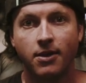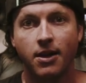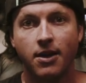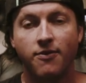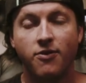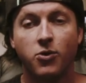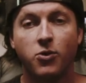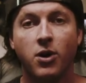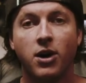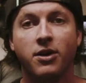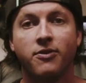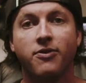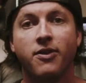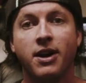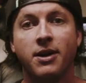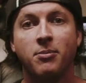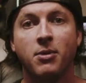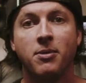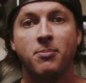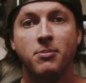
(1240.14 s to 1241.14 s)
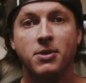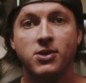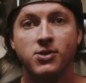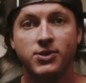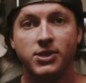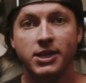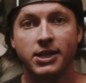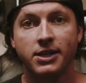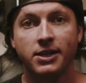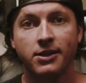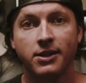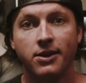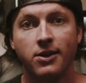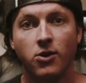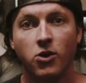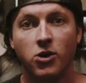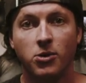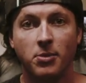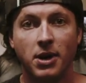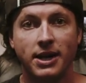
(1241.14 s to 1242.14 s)
If you want to find my music
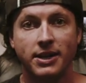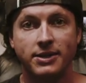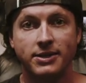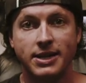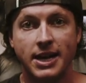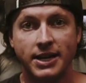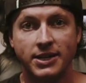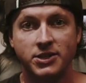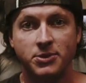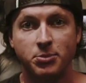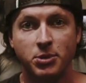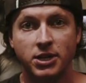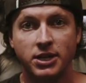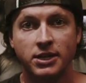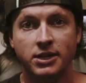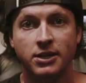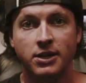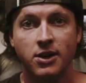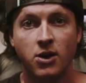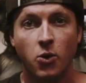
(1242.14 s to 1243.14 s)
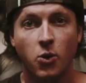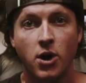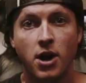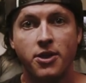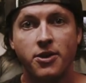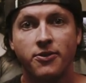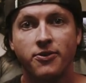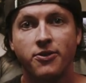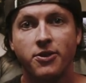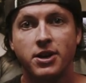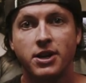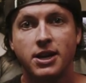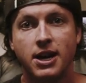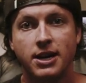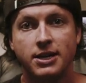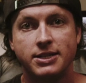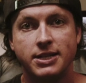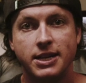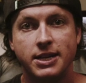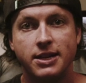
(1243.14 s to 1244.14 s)
or my textbook or other free
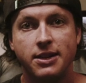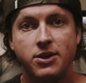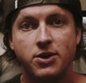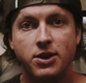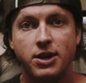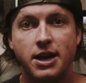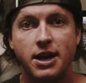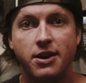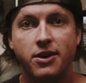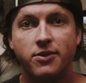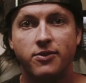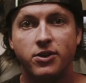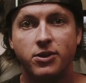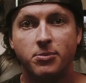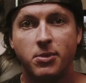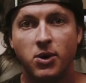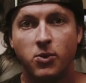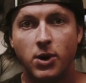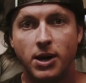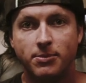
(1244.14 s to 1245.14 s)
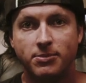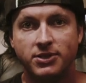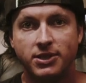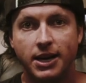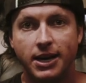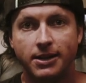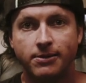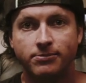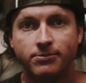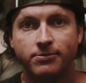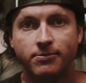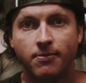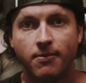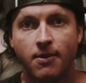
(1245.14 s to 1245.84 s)
content, you can head over to my website.